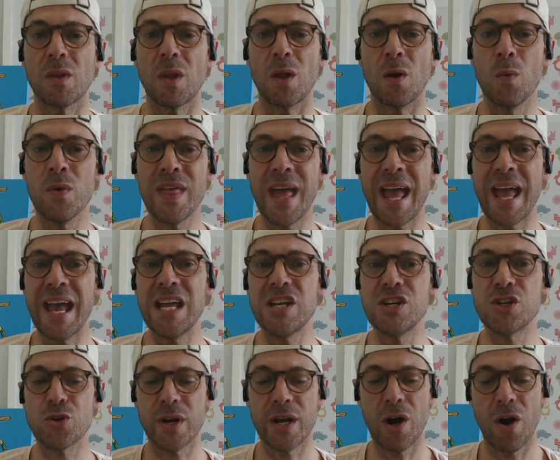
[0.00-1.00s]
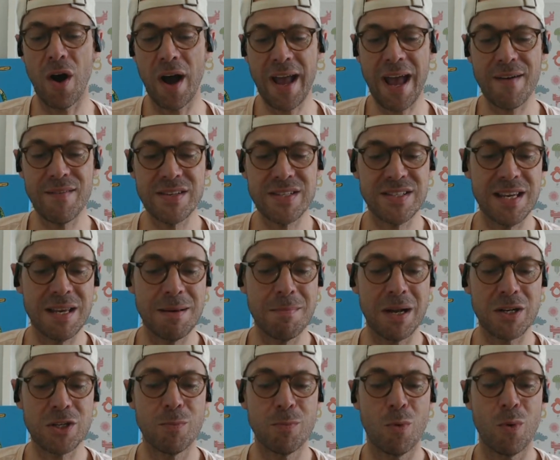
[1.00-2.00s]
with a hand injury. I haven't seen
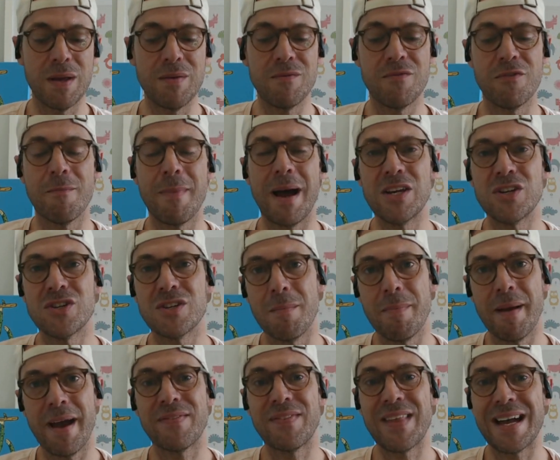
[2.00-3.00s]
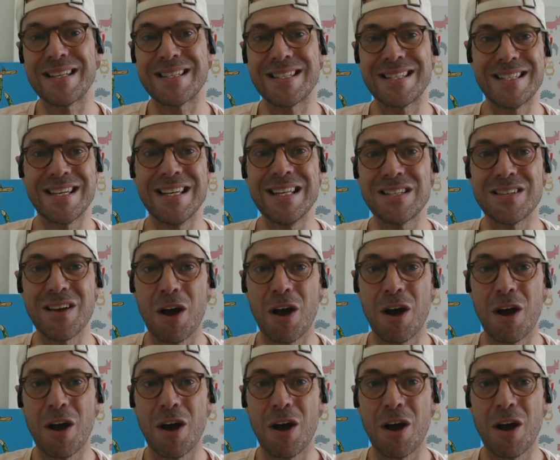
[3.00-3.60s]
much more information about that since